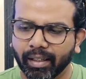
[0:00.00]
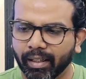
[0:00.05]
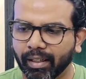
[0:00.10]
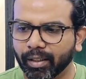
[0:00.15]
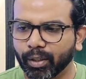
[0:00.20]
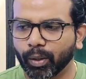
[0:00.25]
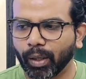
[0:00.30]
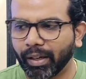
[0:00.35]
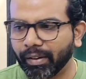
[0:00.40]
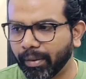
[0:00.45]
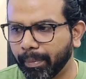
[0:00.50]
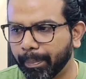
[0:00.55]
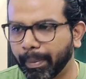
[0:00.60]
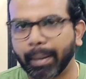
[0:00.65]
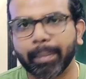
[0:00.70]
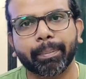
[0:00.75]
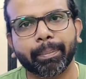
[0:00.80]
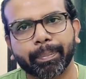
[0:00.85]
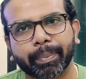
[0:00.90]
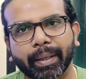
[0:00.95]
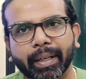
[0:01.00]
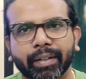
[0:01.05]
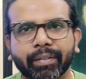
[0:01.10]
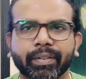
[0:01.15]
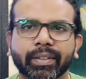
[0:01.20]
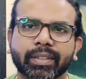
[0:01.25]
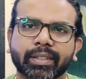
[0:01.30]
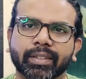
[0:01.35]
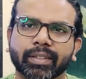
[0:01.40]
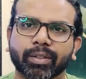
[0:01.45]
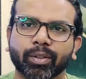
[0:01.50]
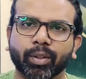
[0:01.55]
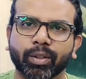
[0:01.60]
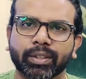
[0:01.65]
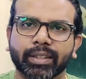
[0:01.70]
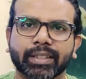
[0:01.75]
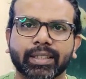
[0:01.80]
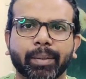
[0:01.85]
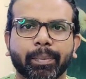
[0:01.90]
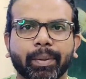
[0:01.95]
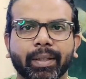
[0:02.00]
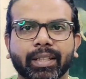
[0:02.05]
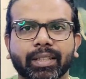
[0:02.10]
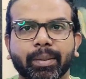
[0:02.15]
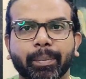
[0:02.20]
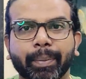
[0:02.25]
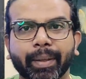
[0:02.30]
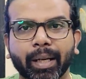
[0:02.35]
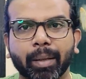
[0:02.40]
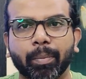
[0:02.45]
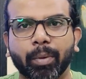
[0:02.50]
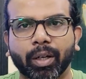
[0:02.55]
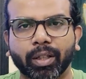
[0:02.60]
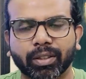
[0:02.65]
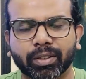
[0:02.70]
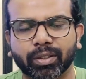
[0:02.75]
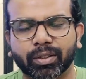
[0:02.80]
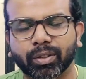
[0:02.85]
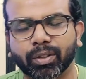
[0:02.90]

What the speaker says: You have a pump and which goes inside, but it's a bigger box,